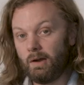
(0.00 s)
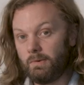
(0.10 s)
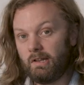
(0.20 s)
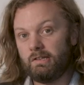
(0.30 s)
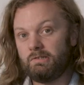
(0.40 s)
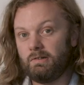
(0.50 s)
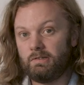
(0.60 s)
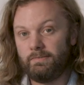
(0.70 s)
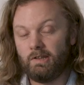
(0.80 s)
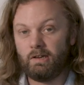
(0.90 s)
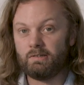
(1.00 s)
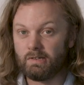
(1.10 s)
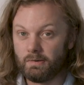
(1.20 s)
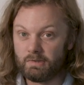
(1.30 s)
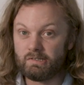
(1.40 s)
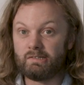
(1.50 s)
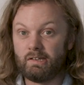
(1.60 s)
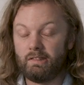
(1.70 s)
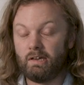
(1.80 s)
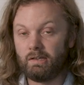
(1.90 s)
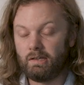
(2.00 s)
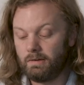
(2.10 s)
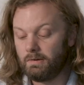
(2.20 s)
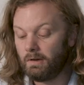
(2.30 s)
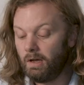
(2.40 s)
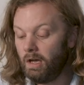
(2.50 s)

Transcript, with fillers: I really enjoyed your videos. I want to say thank you.